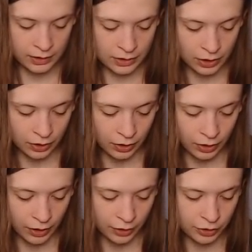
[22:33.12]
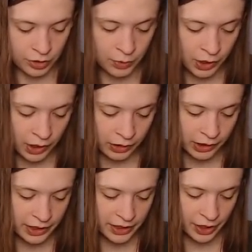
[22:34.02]
These are Eldritch Moon
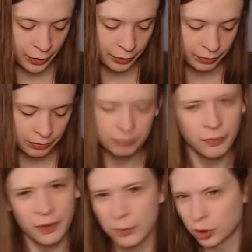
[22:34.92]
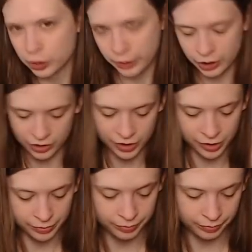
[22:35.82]
colorless, so the Emerge
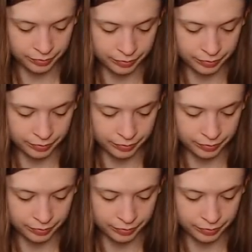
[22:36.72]
creatures.